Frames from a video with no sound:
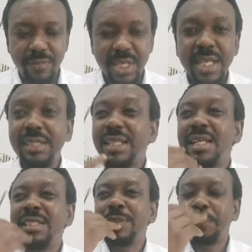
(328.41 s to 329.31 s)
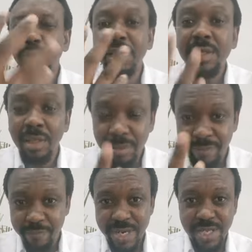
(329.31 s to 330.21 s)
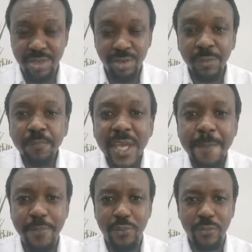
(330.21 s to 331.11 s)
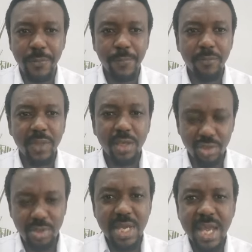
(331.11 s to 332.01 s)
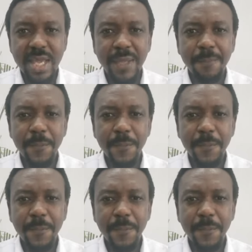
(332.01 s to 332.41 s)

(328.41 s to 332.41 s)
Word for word: The internet is putting a lot of pressure on people today.